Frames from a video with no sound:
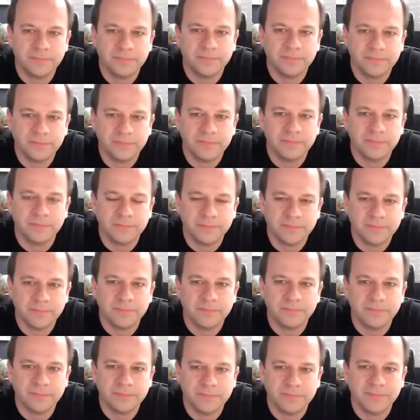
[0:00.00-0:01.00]

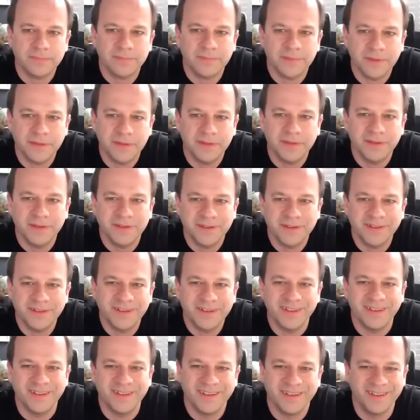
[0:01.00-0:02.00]

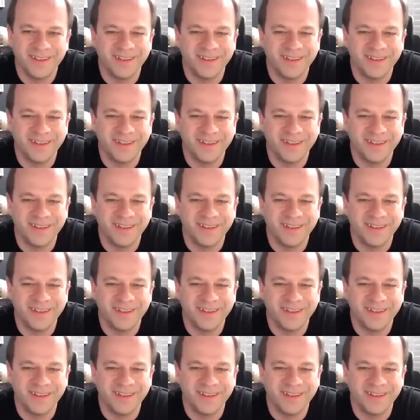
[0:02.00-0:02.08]
(not speaking)